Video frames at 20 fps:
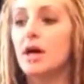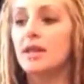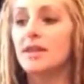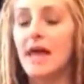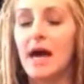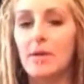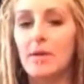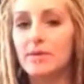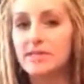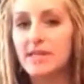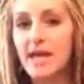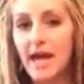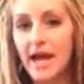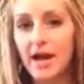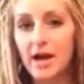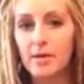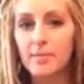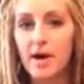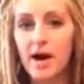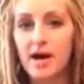That was
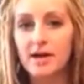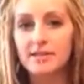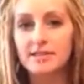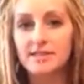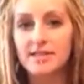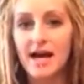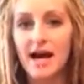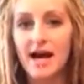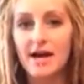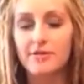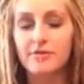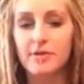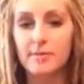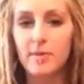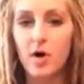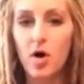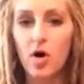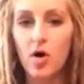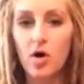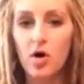hair box dye
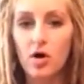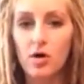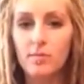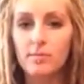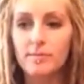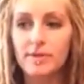from home.